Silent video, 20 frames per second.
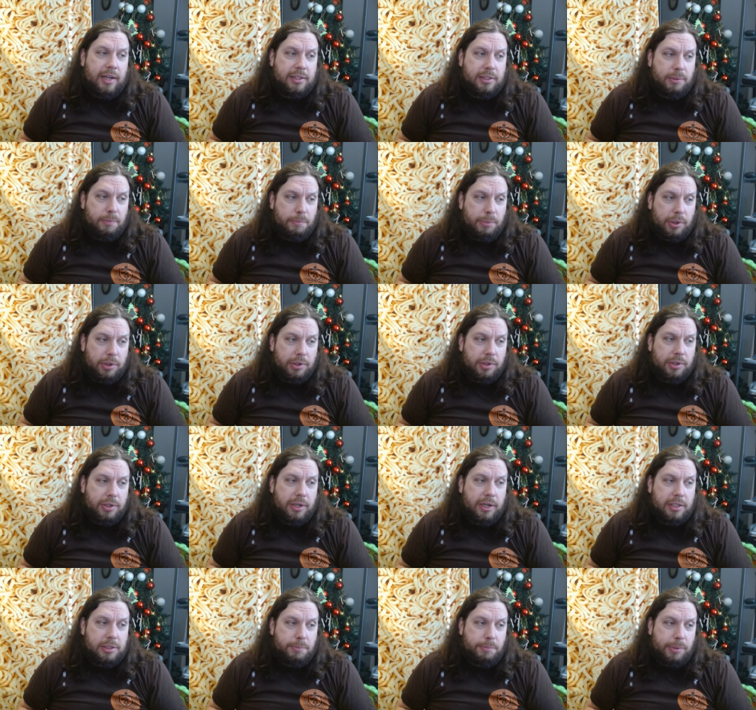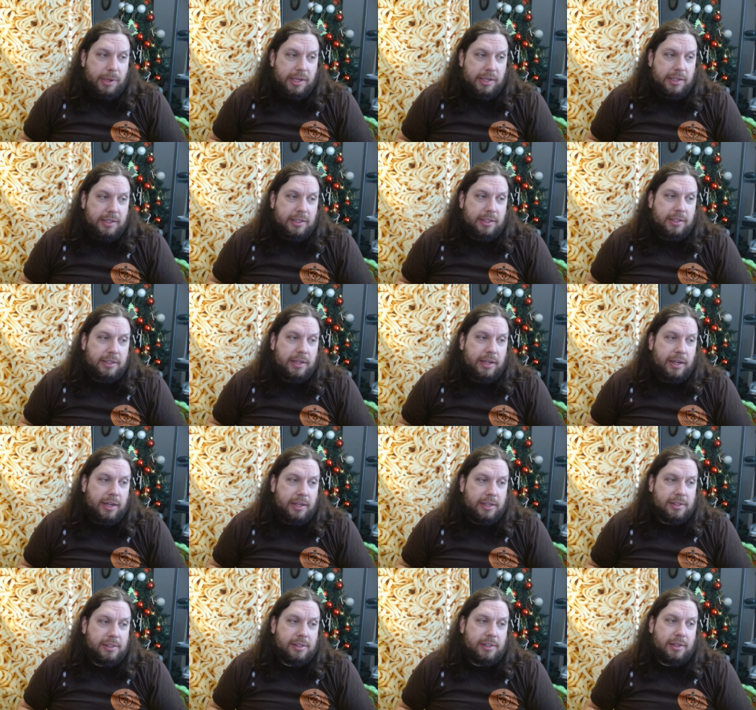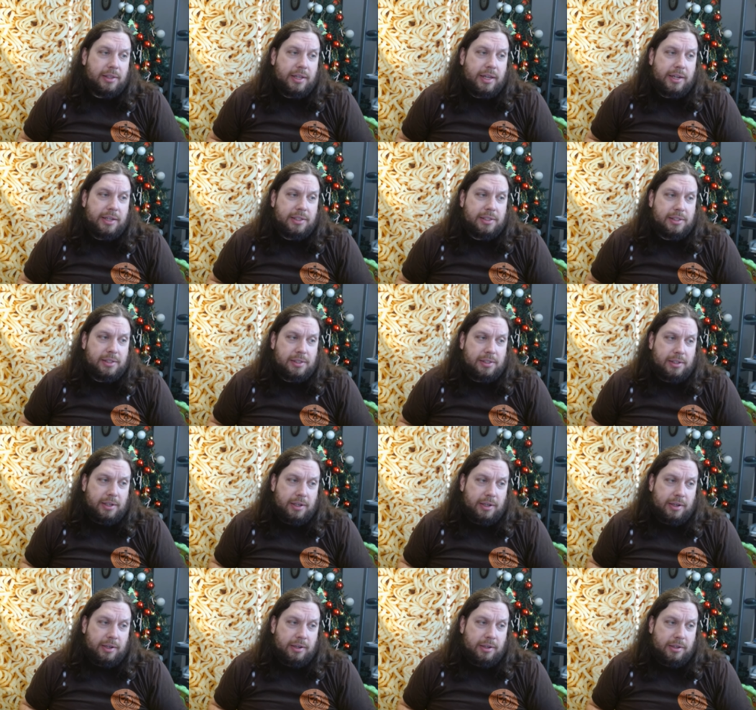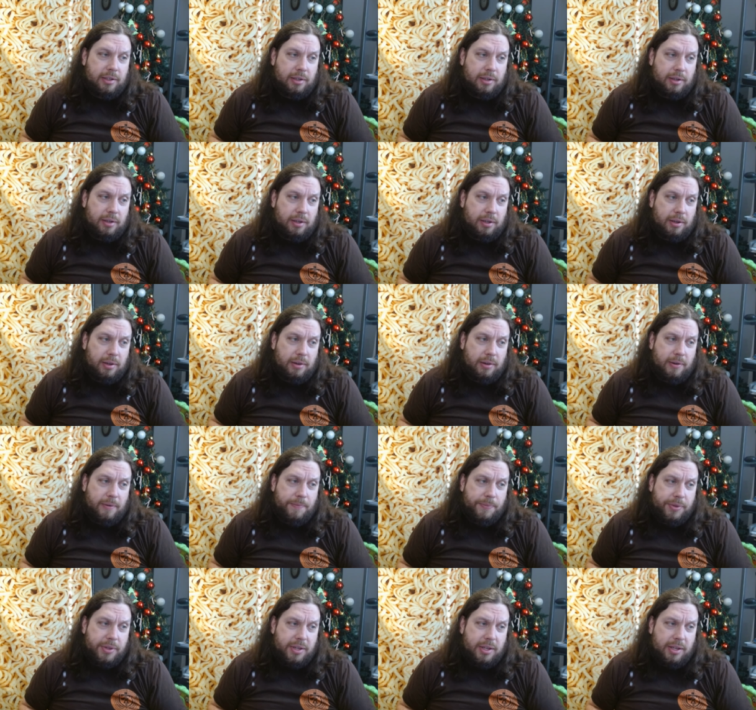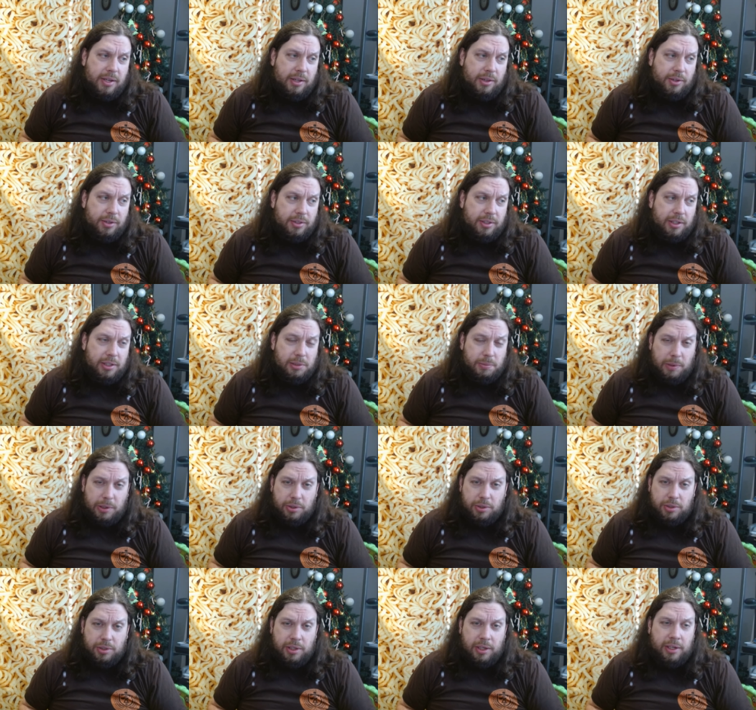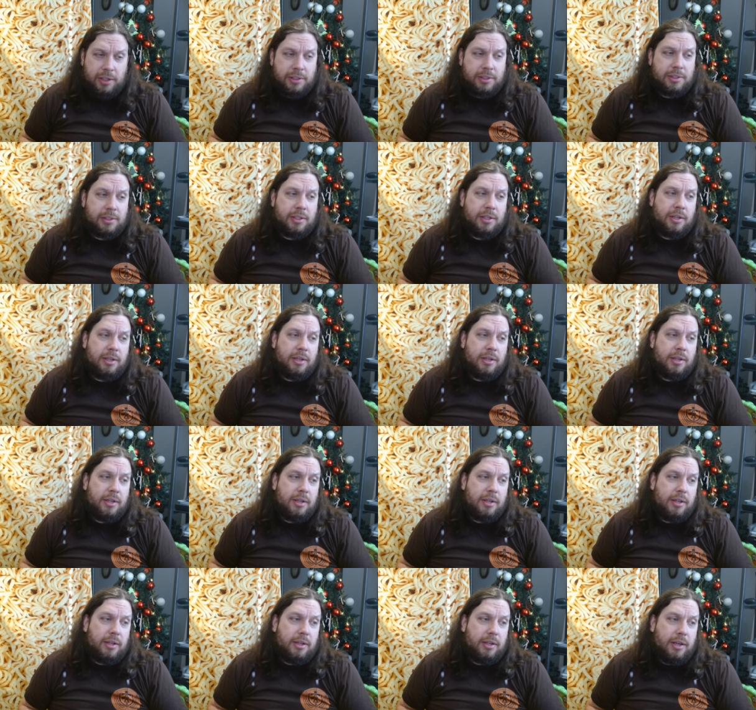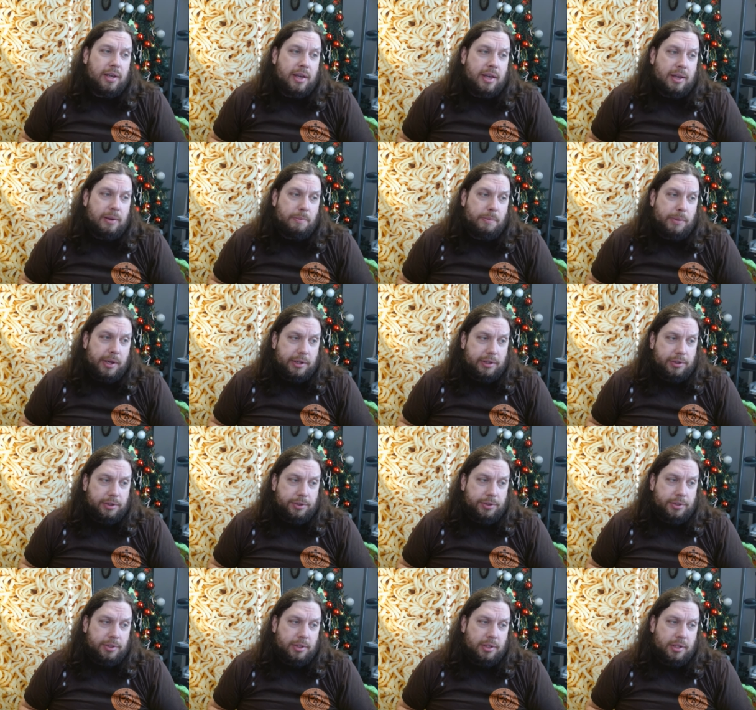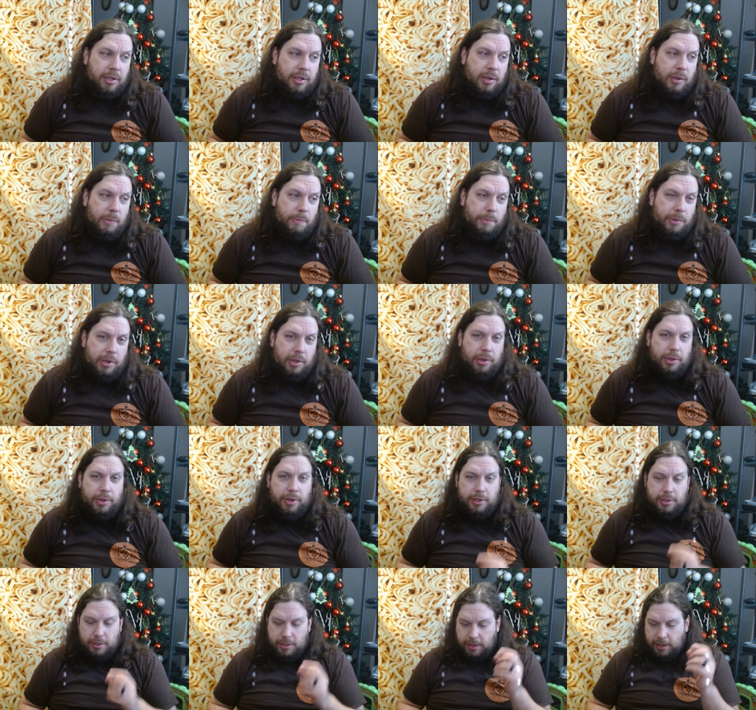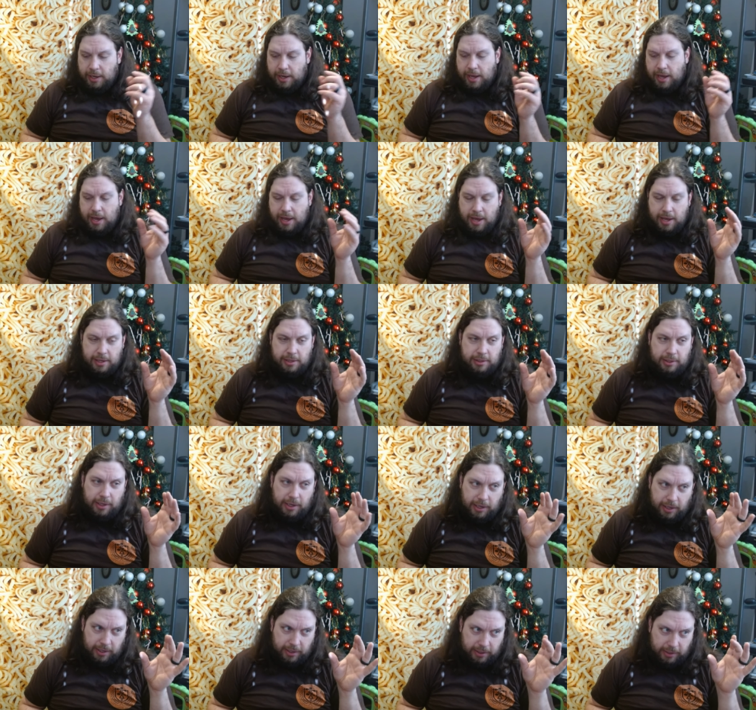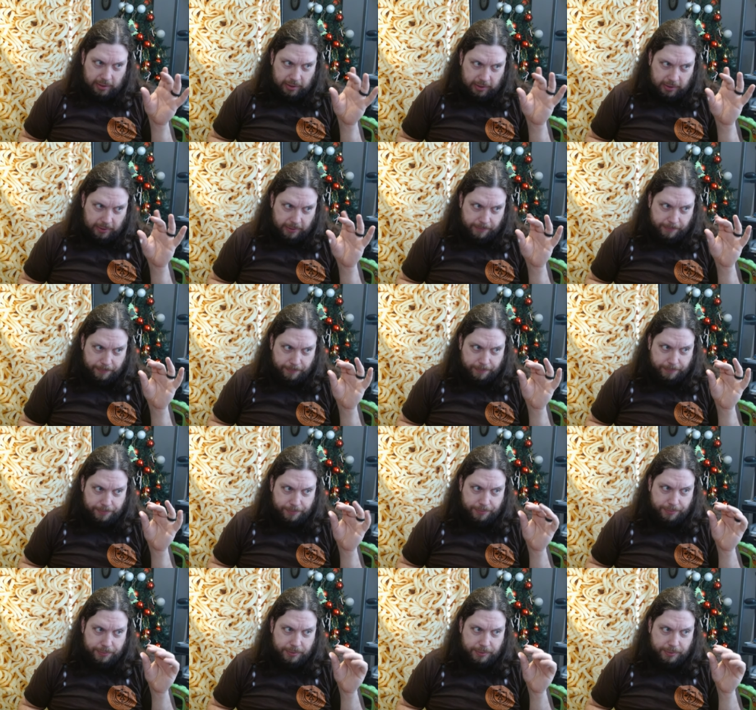It has a burger, has bacon, has lettuce, and it looks like special sauce and pickles. But it looks like it has a